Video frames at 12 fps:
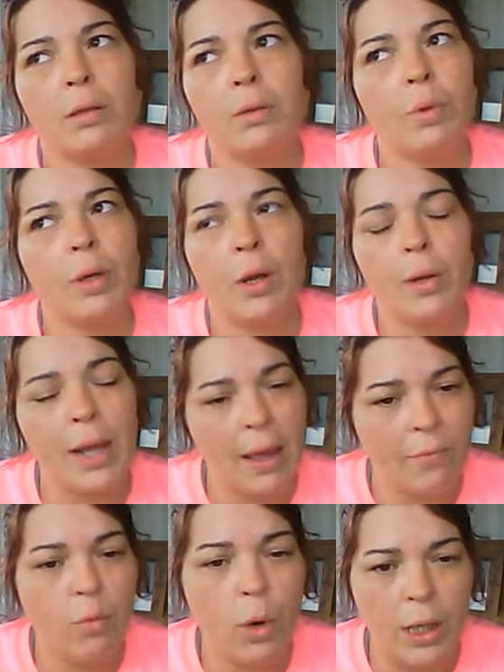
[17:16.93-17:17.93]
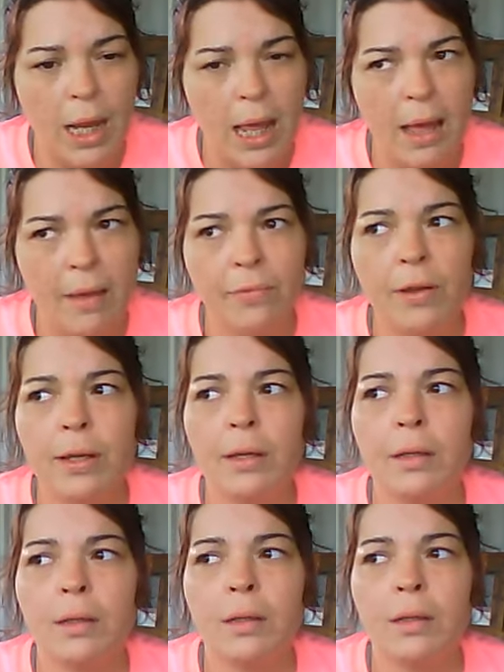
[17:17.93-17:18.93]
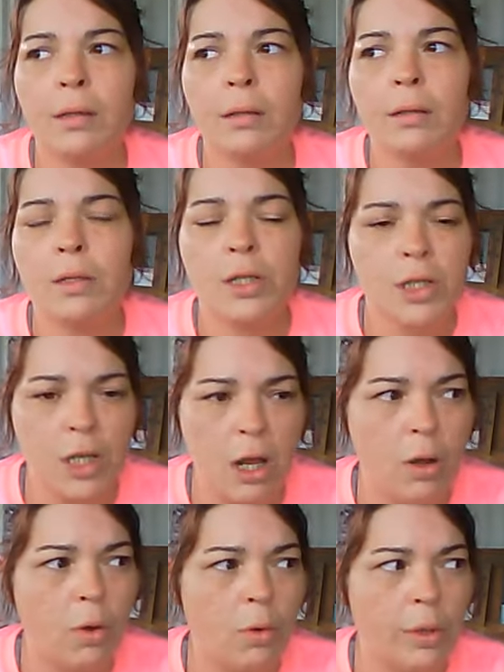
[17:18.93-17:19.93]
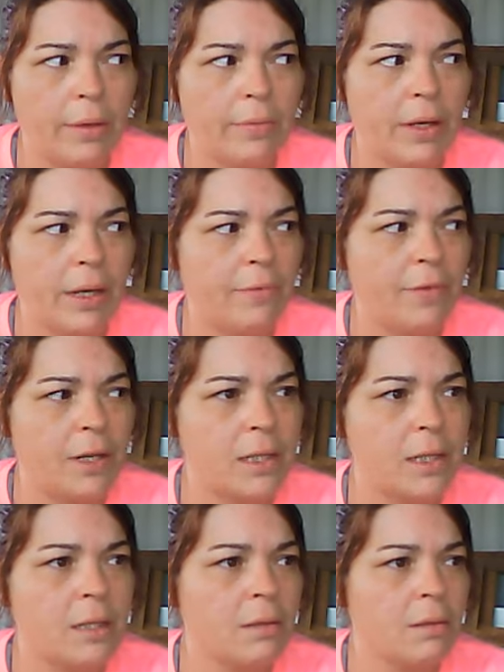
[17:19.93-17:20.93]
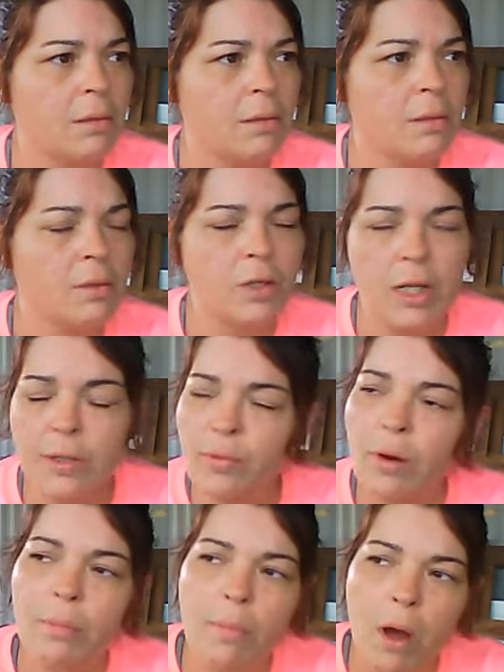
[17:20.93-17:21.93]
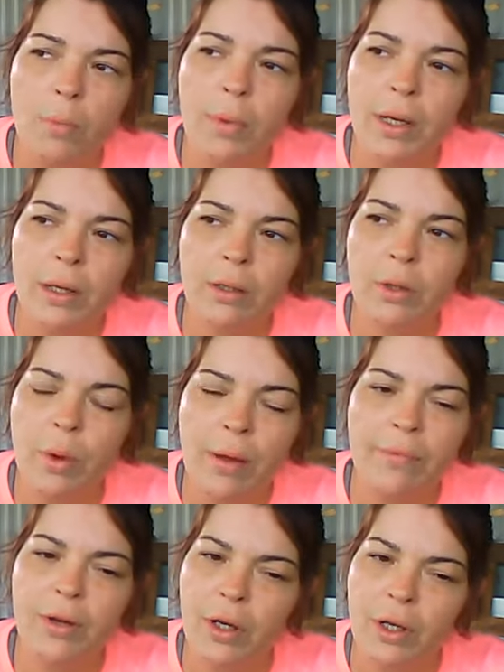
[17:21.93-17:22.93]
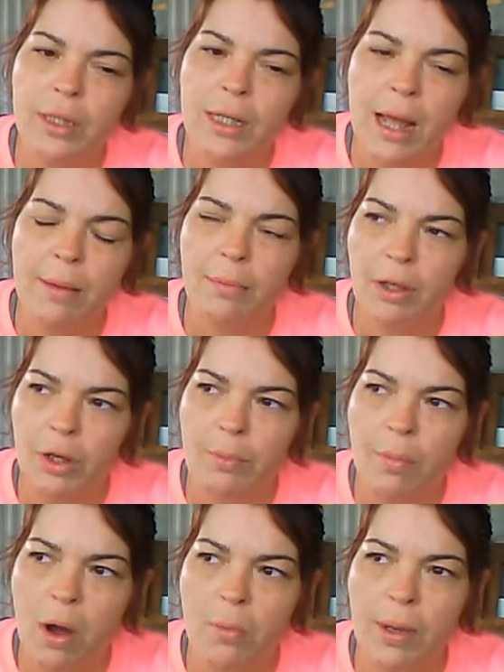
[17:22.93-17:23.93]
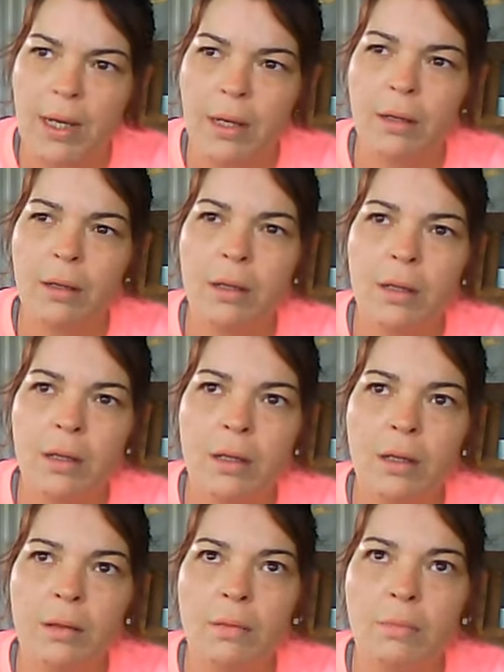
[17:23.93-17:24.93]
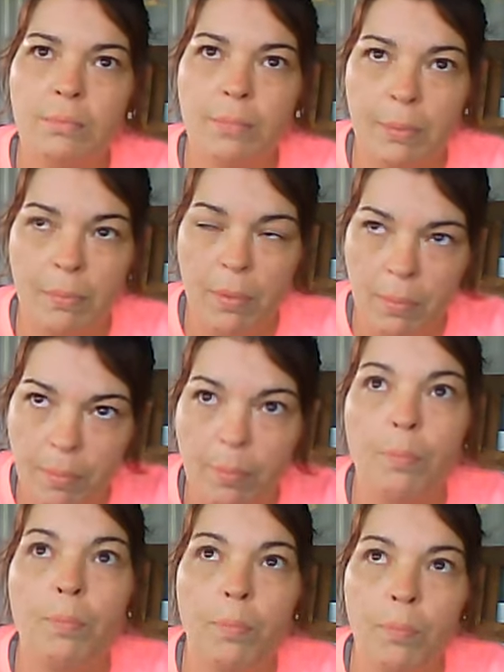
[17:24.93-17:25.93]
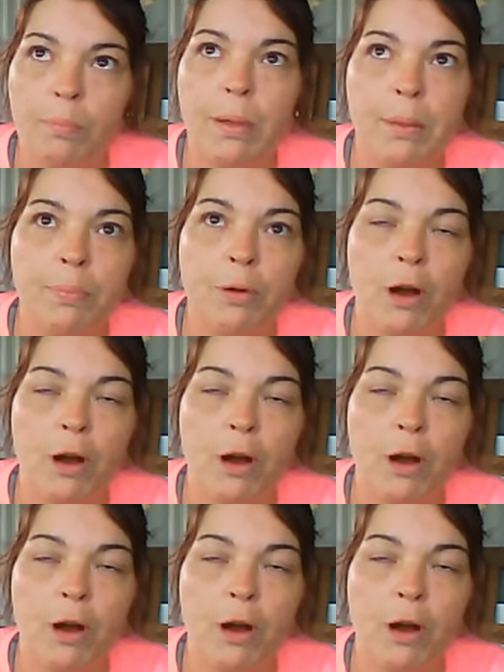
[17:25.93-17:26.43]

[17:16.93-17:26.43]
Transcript: we only have one life. So even if it's just for a moment, you have a good time, good moment. Be be